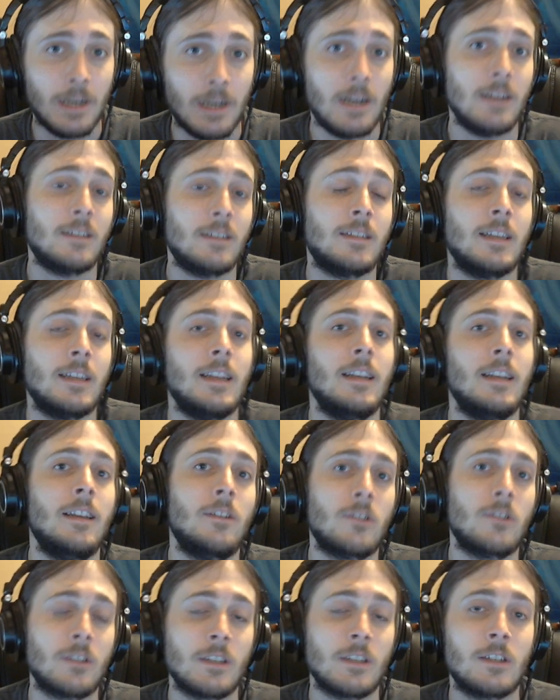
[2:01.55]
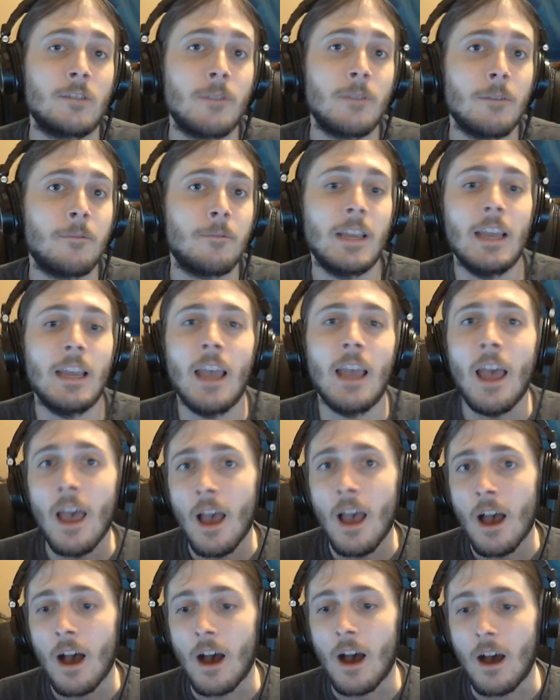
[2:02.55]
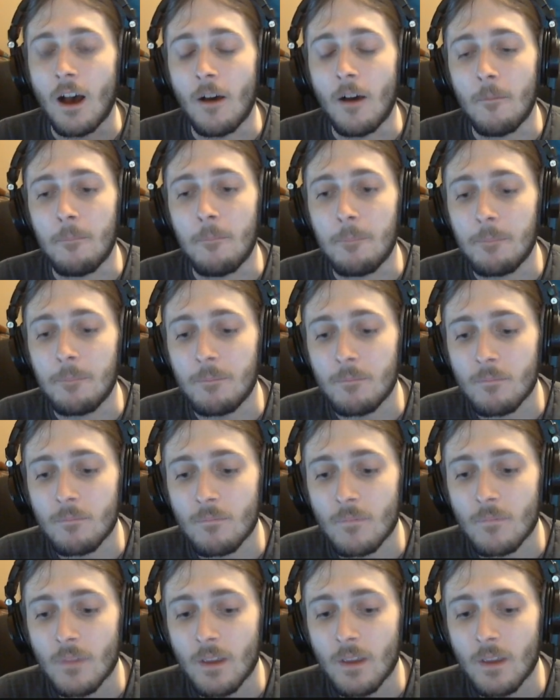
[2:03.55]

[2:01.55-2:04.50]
2019 Ninja 650. And